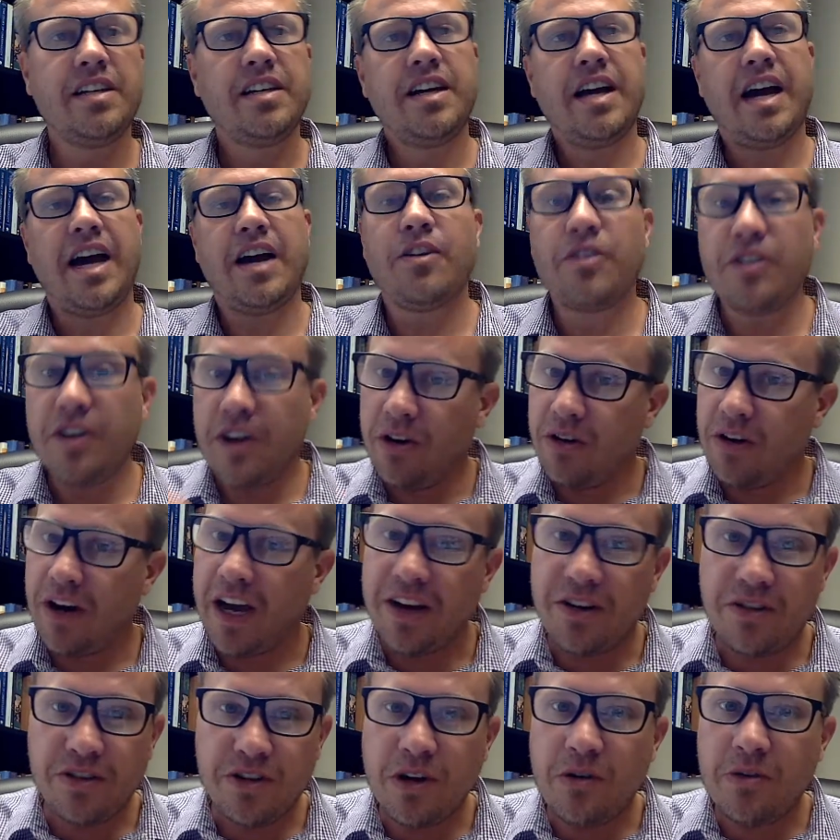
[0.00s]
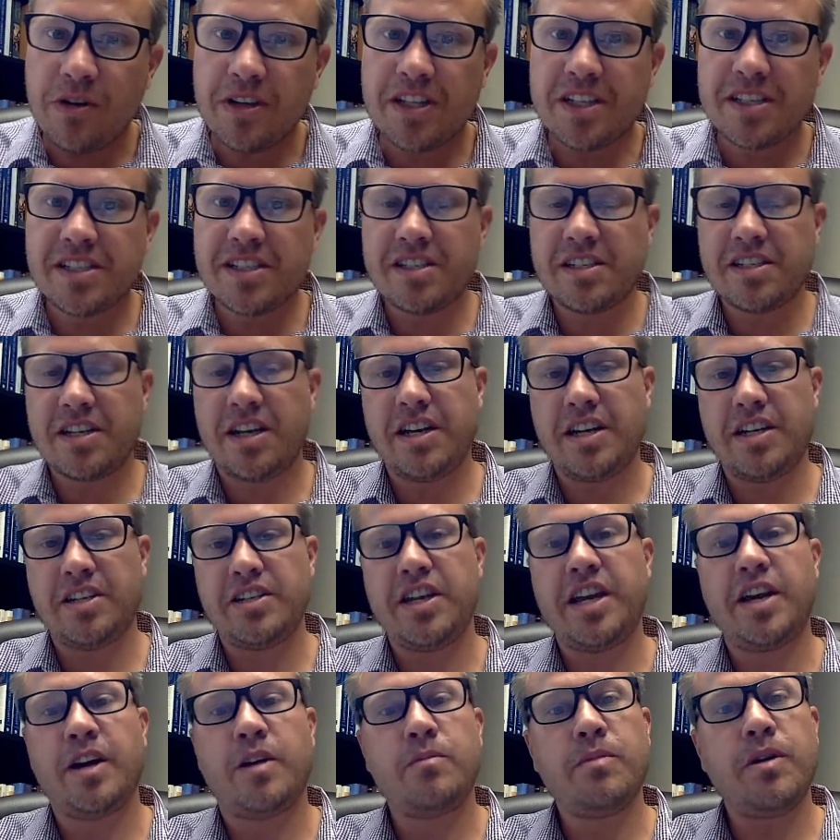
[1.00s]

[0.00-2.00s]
I don't know. I don't know what this is going to entail,